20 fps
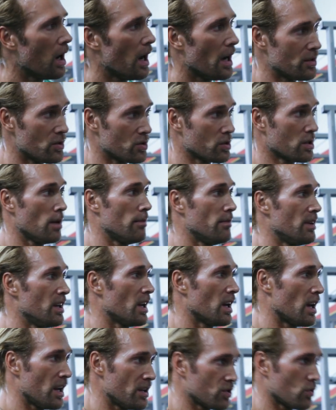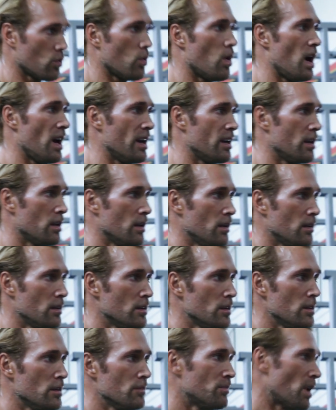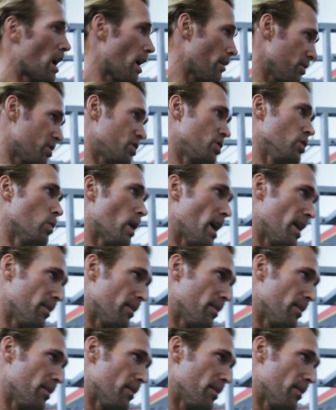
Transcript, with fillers: I just come in and I squat. Now, how much do you weigh?